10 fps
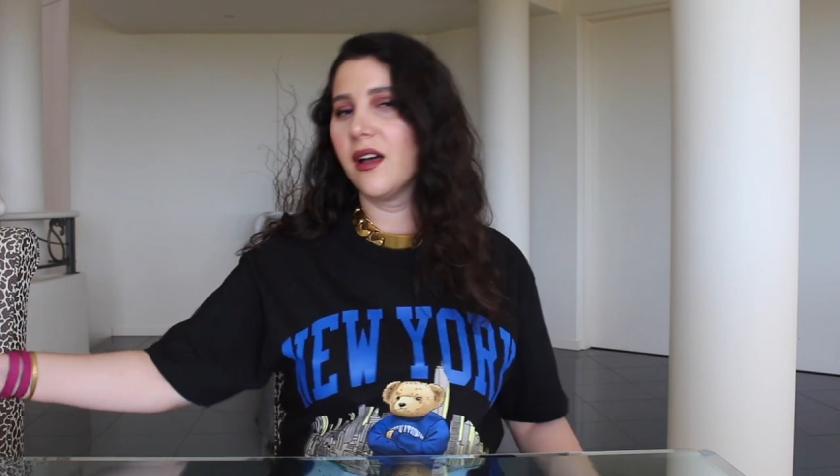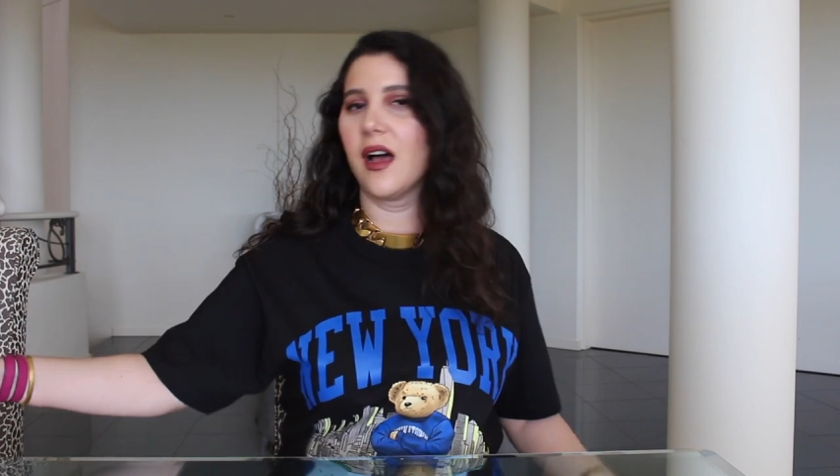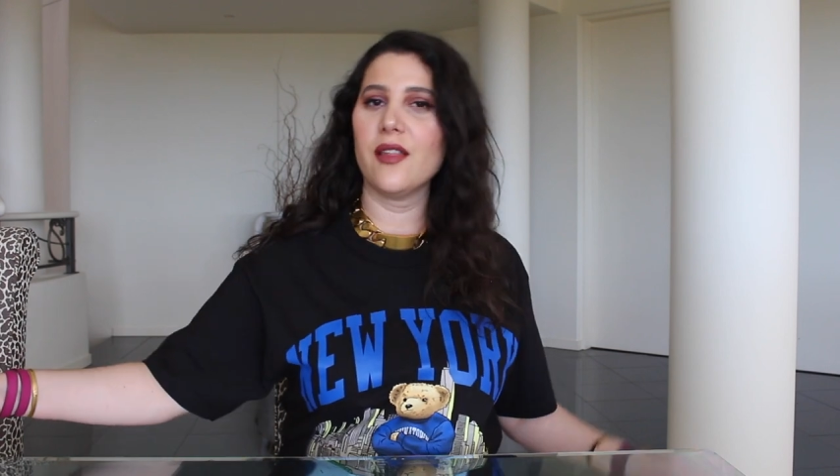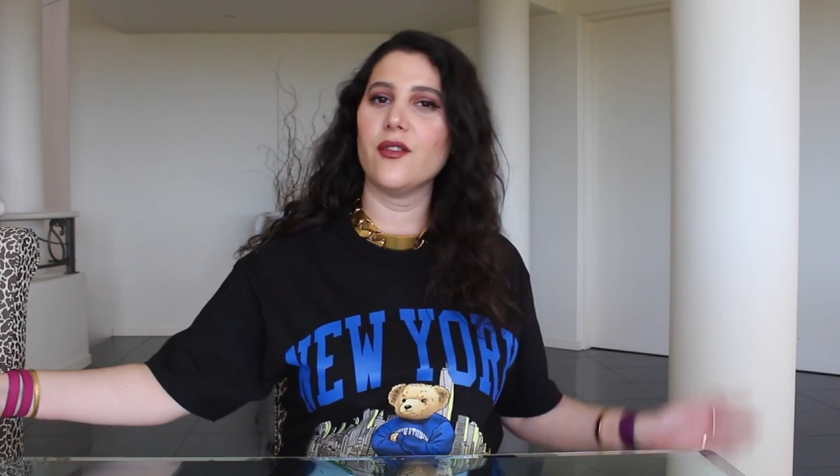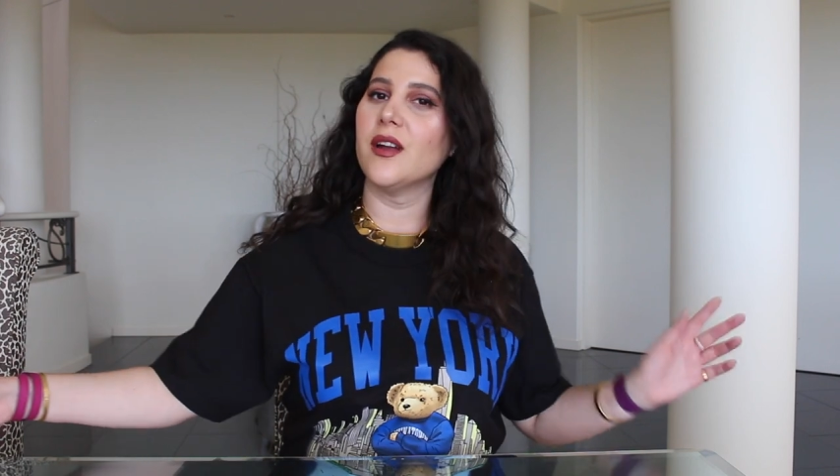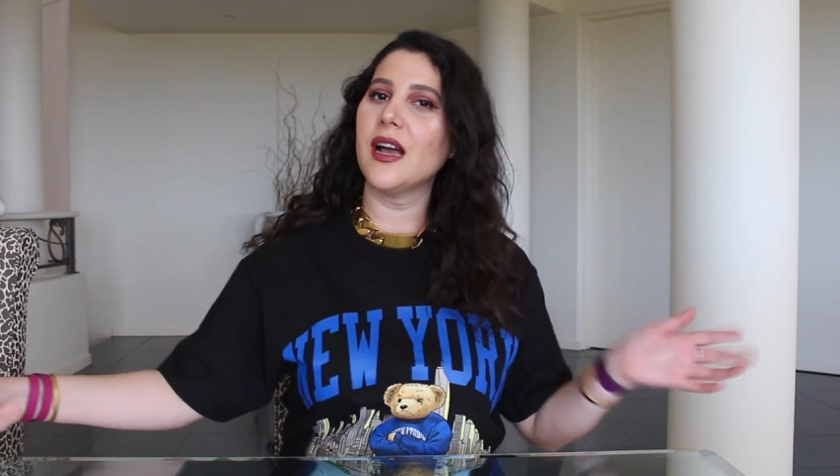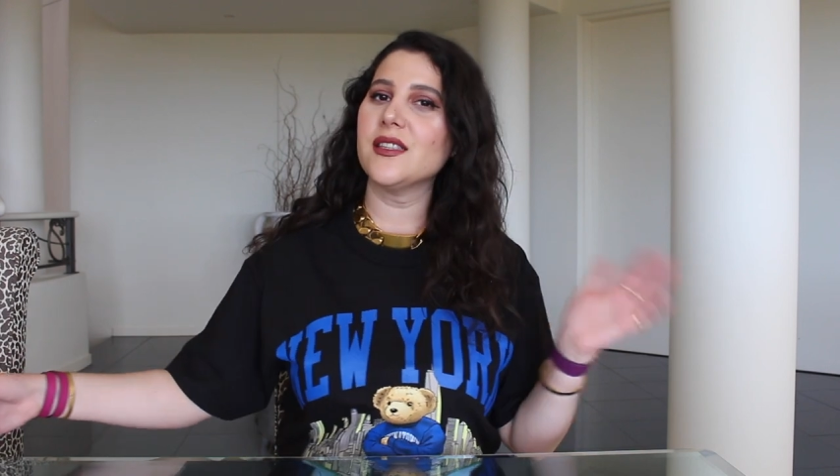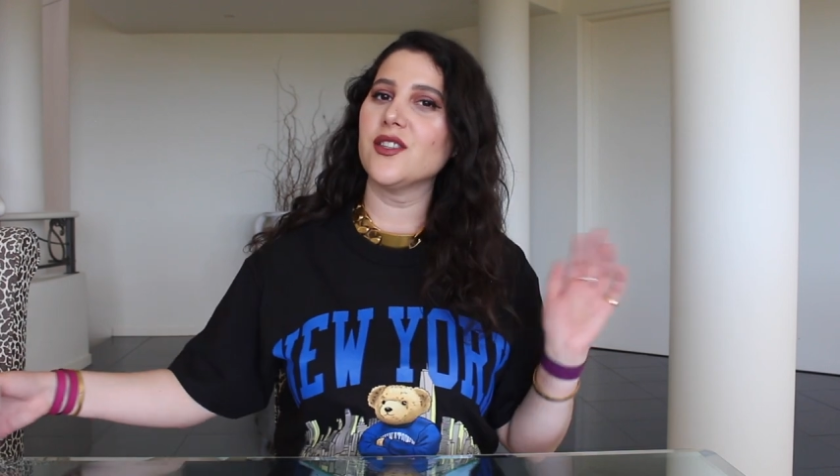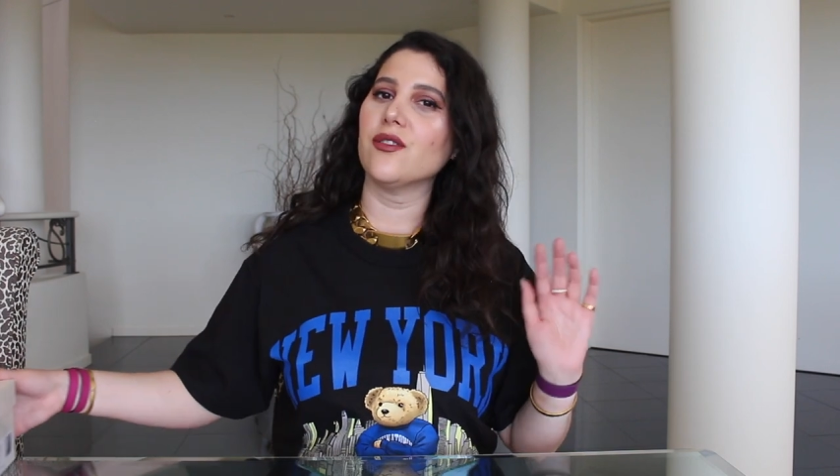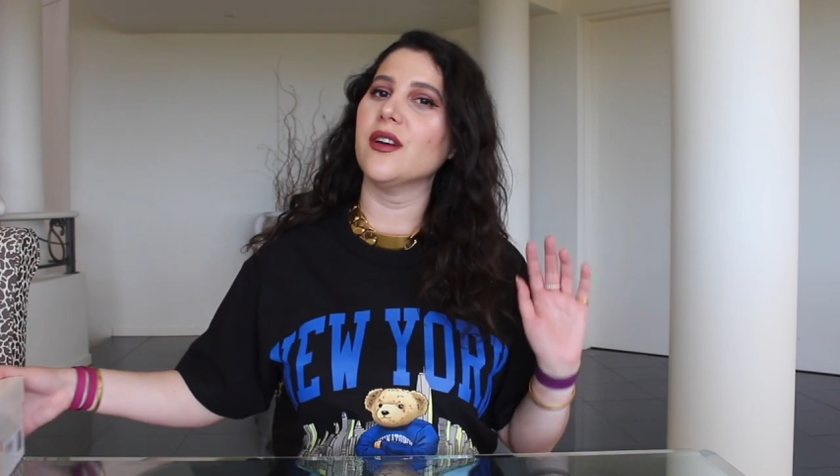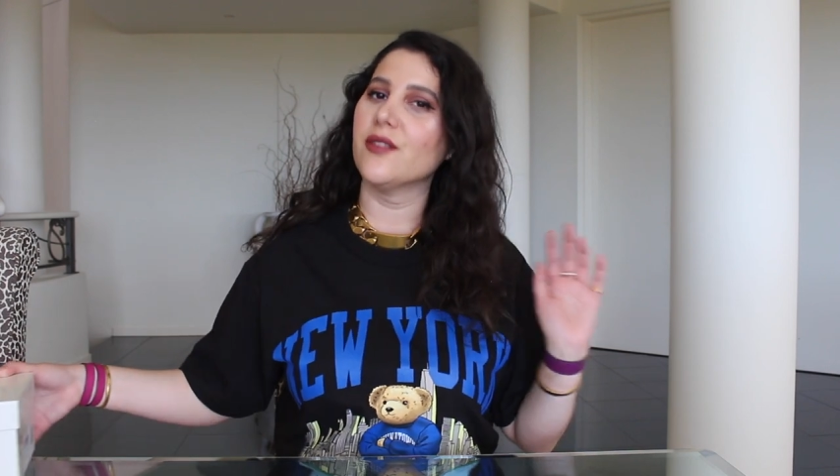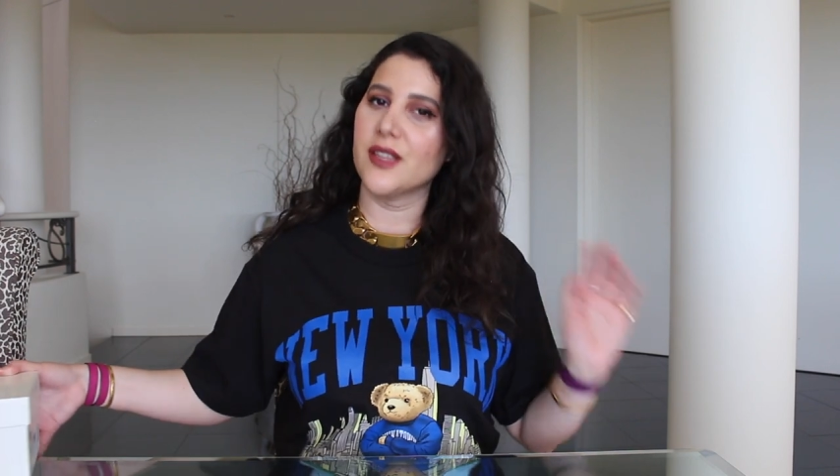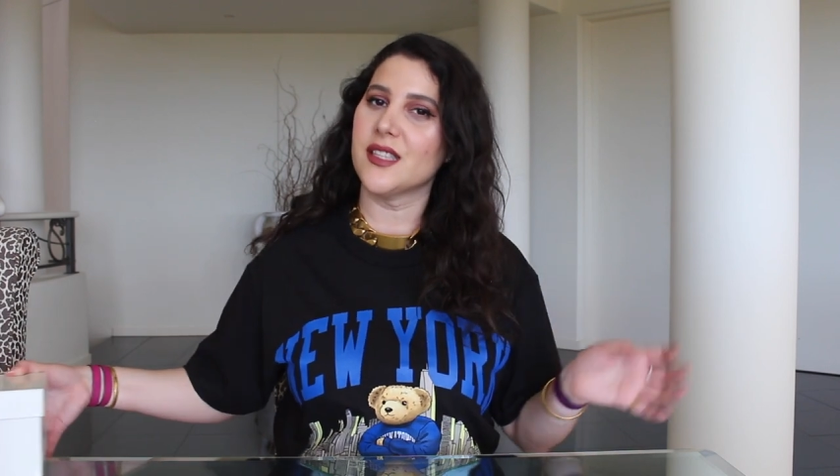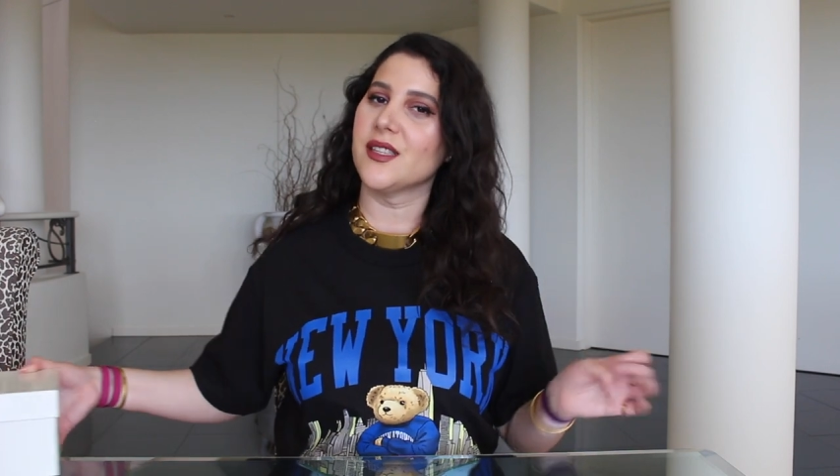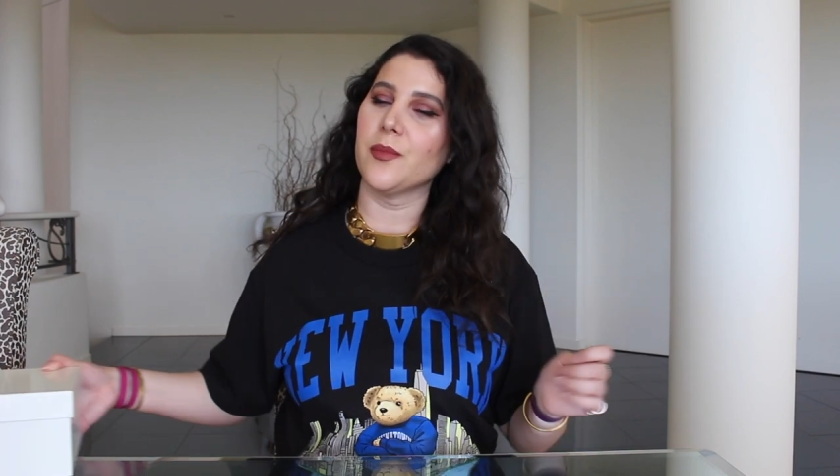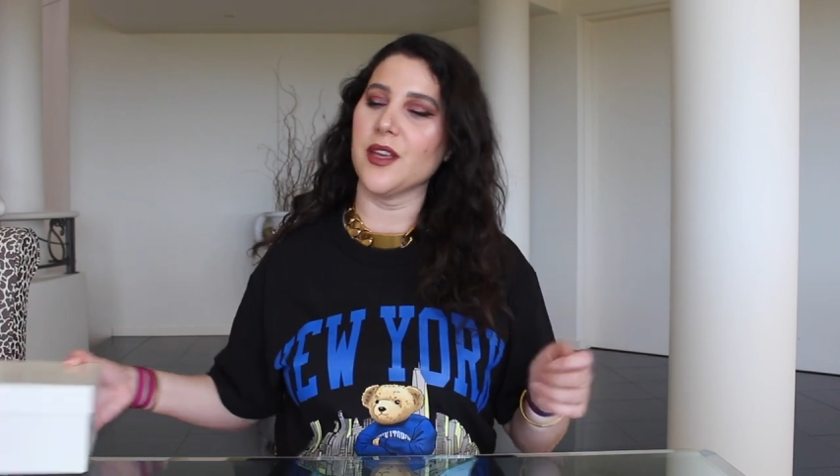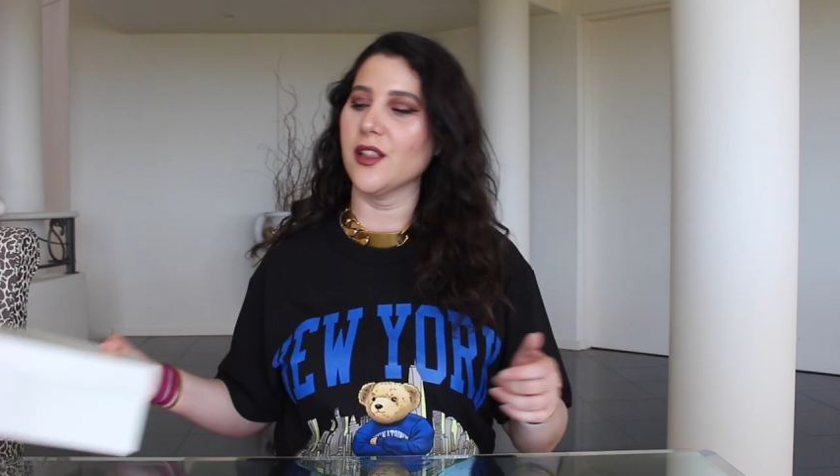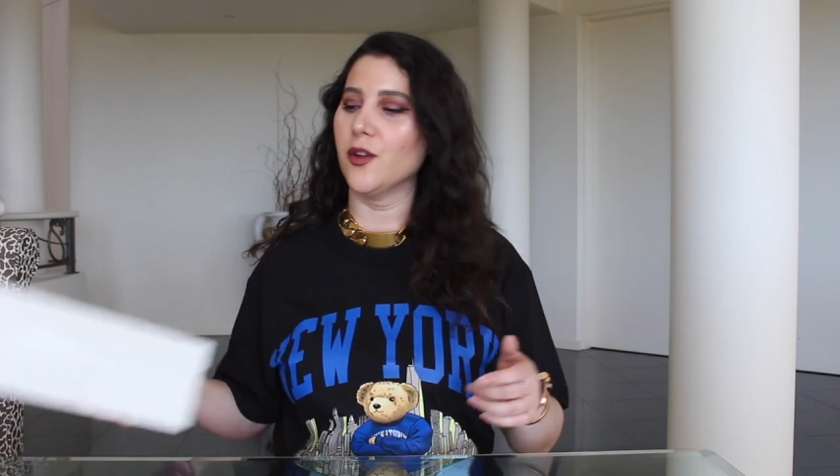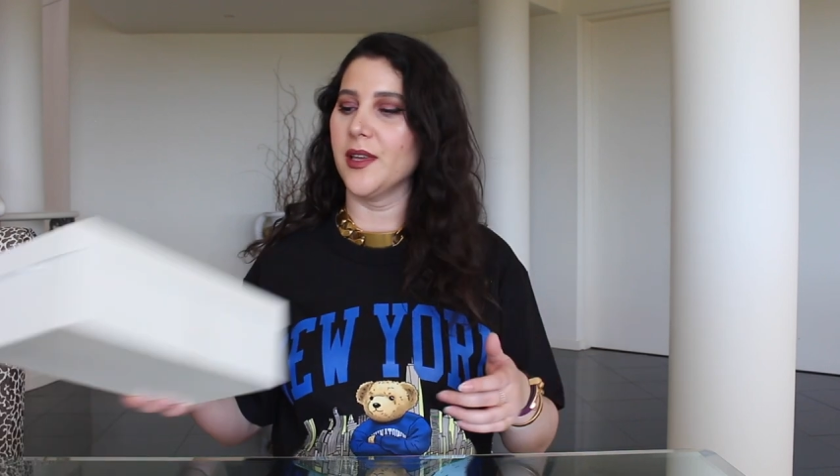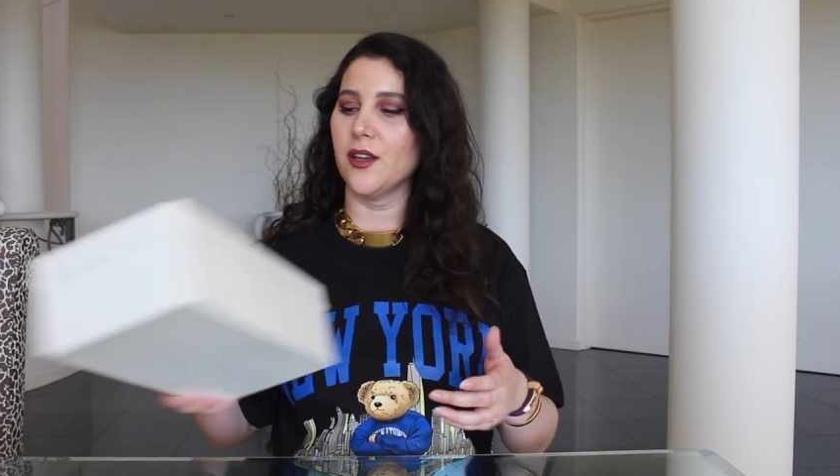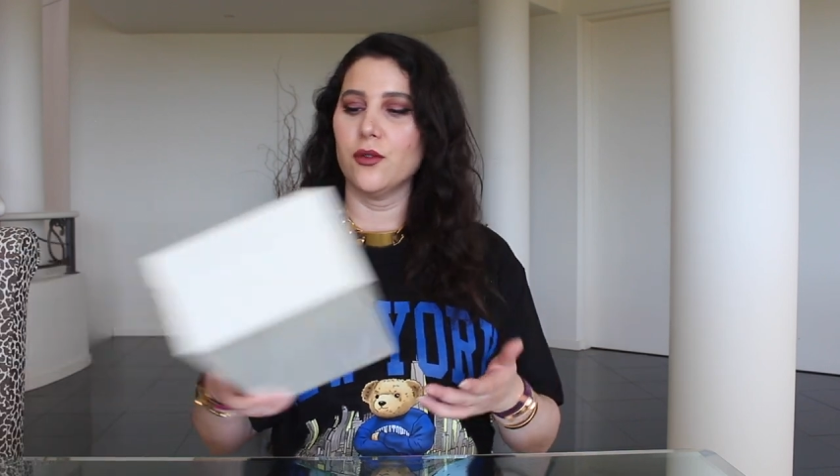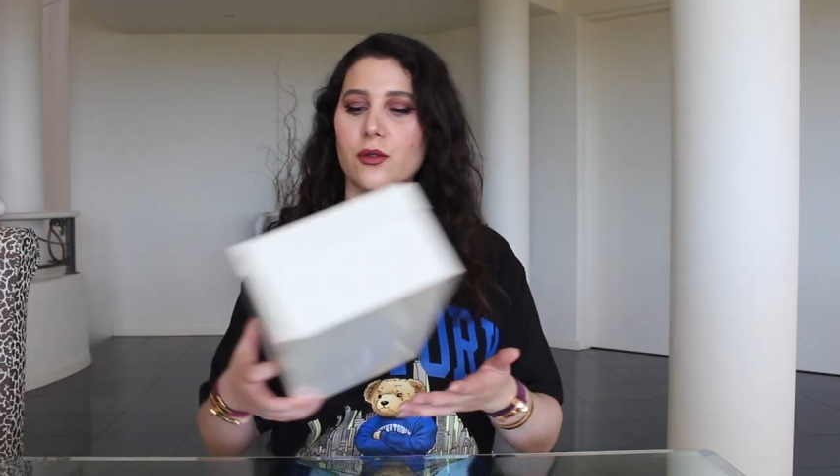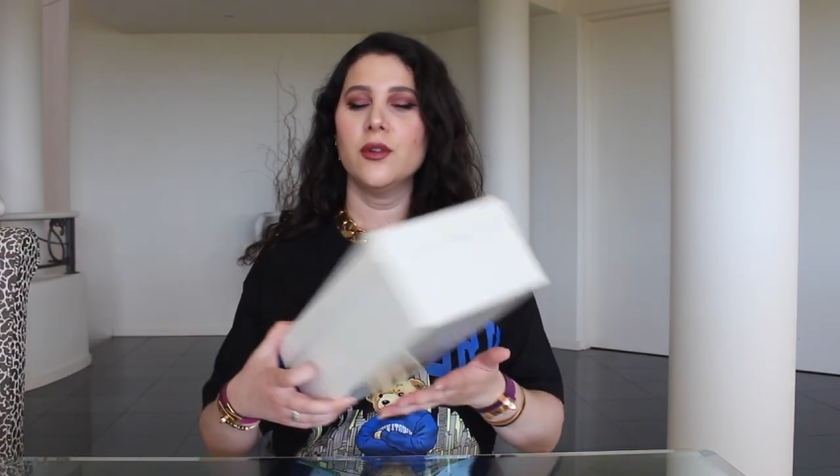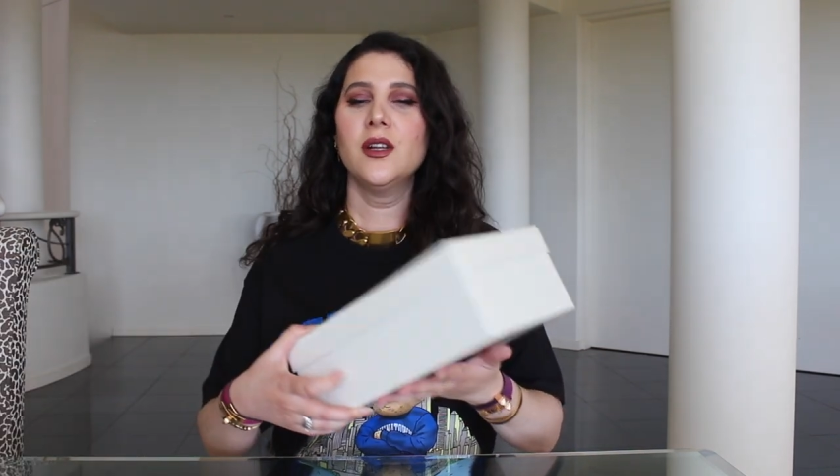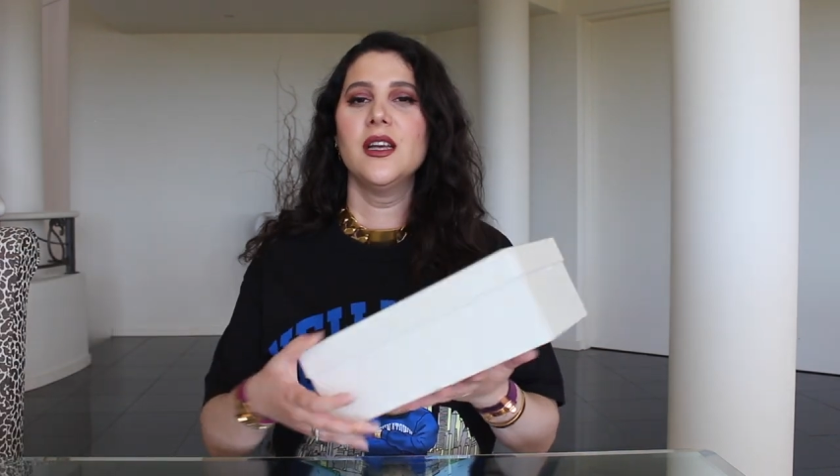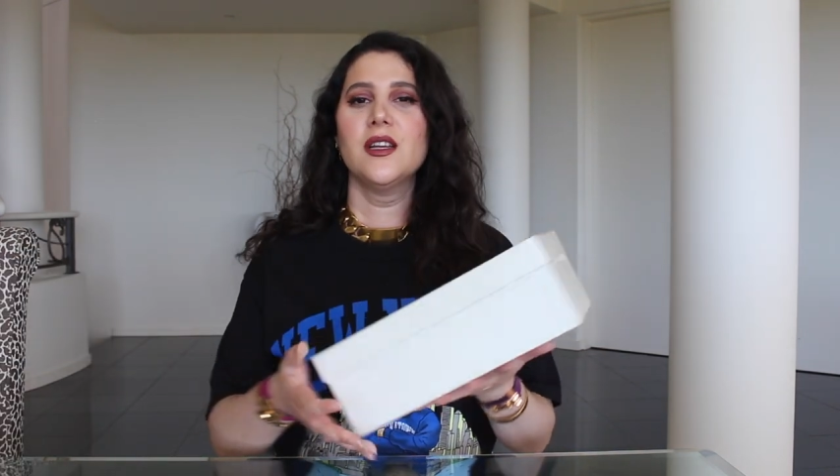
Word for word: either a nice story or there's something a little bit cool.